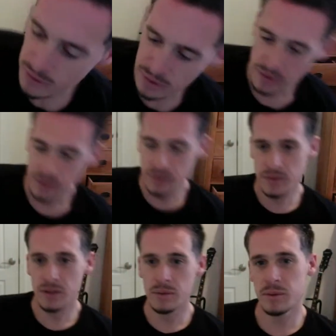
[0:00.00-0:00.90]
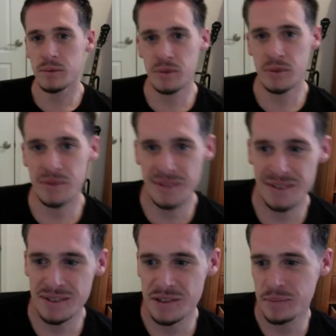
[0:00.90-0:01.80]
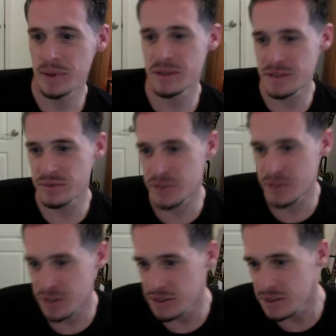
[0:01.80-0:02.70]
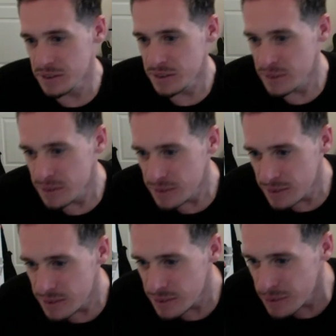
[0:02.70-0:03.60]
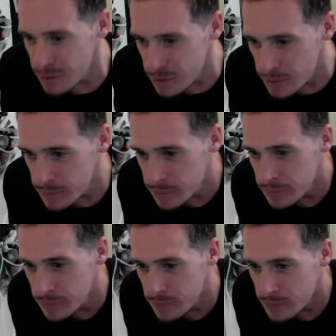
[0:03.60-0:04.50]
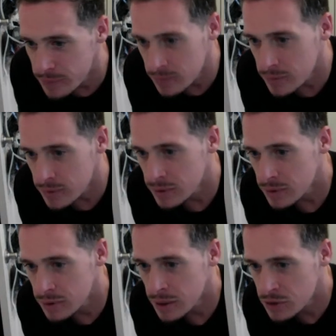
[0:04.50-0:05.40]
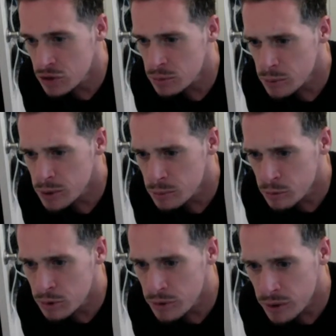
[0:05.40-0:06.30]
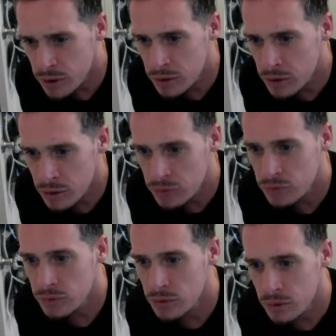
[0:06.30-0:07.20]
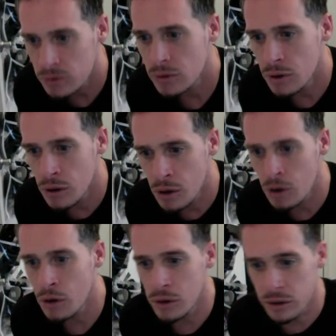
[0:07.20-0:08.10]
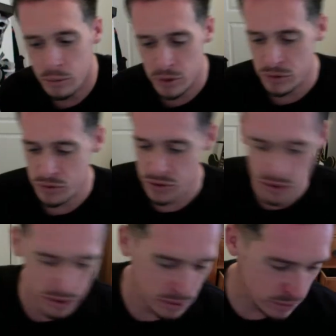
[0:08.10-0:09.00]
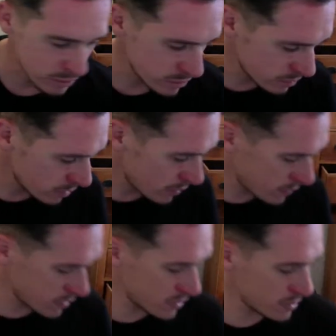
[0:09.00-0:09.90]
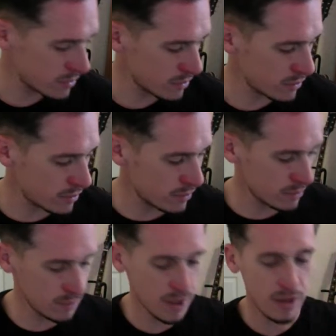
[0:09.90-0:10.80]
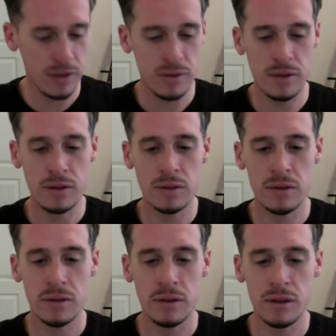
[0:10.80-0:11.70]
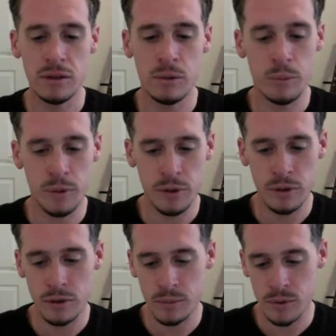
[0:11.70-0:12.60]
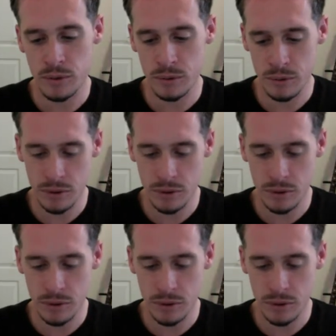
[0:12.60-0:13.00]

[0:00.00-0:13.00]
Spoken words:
and it's got to be the most like expensive shit. That should be more than enough. Oh, like what you seen of this wacky thing? I could open it up too.